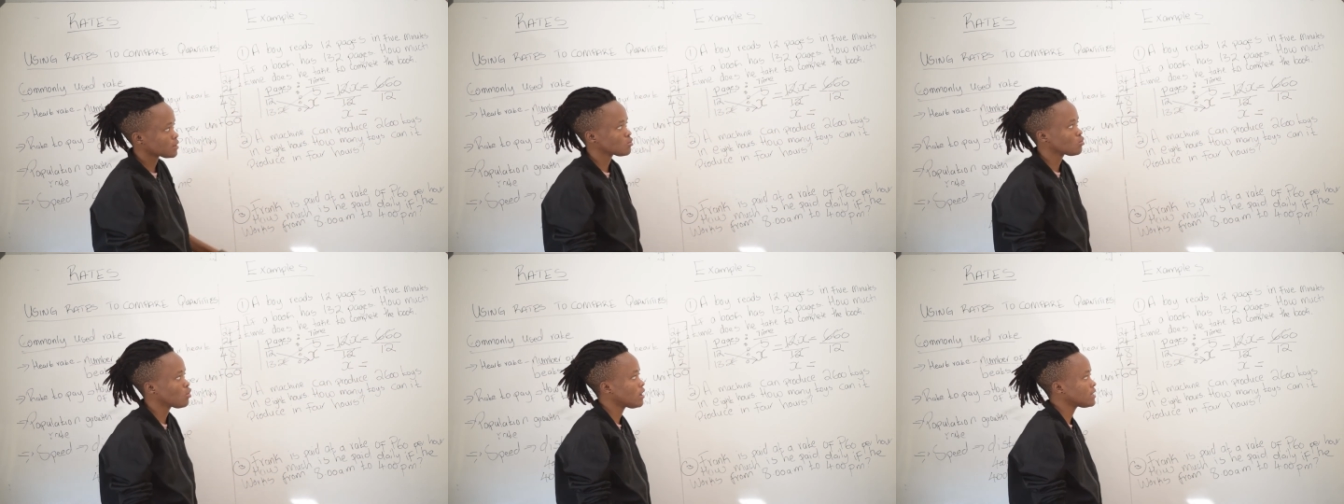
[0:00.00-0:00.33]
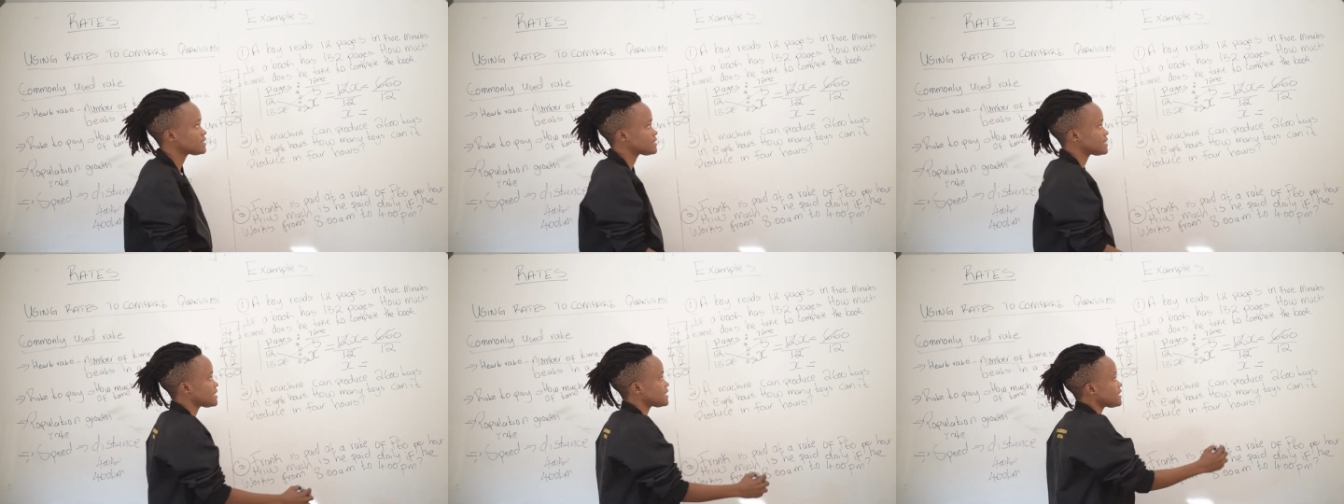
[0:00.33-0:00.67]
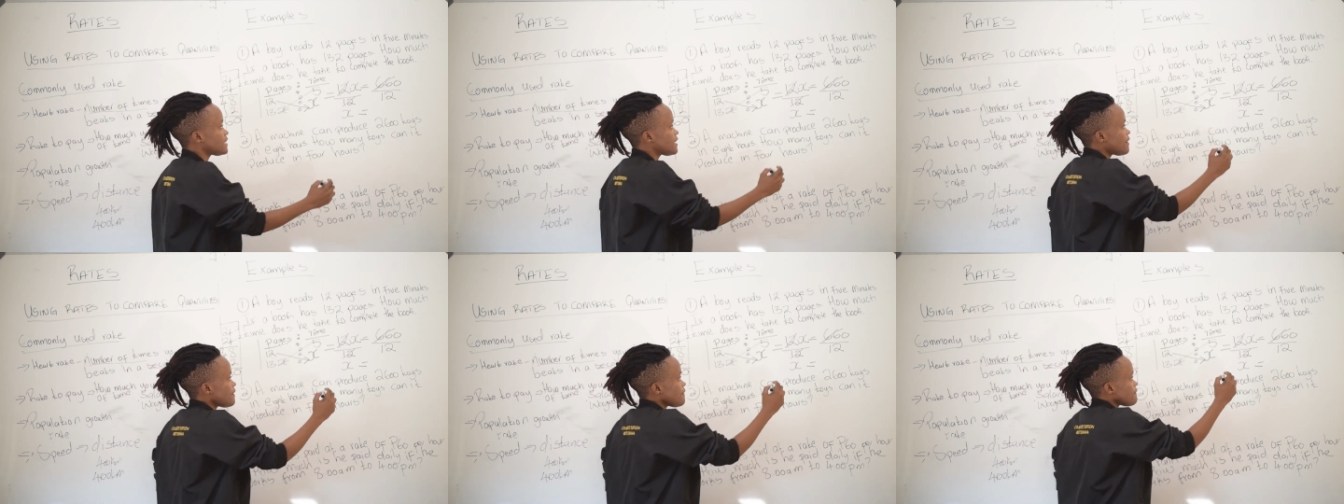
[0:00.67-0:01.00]
It goes
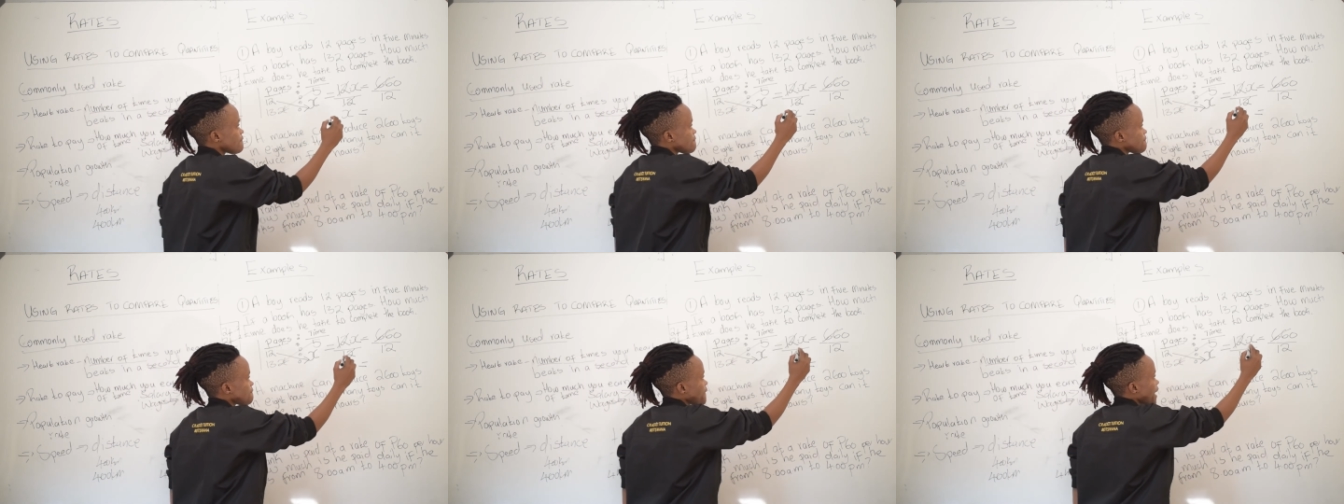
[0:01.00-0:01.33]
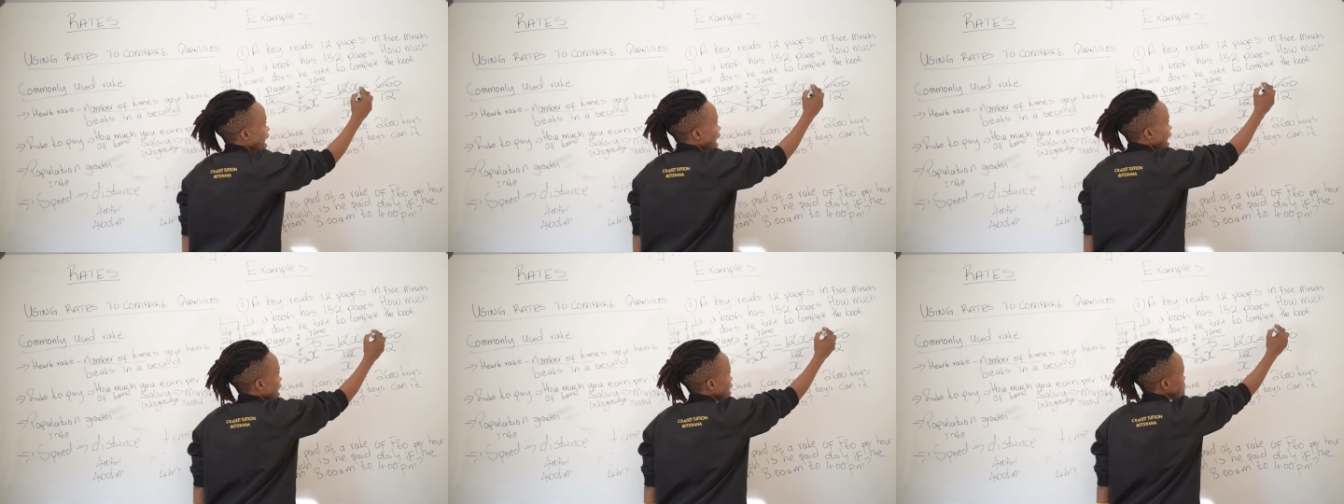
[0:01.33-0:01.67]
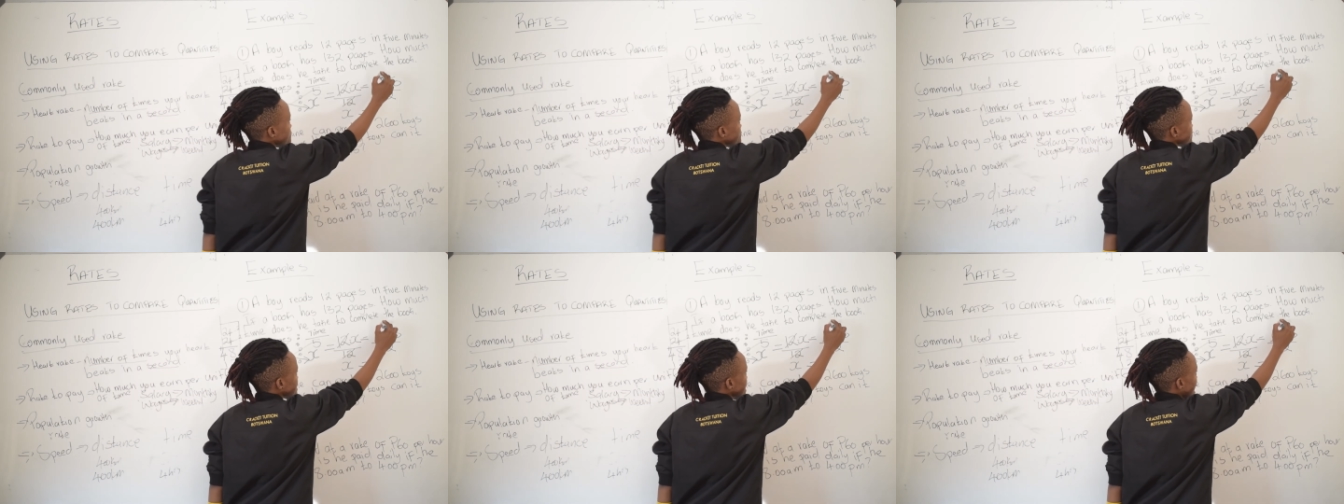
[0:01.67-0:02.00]
in 5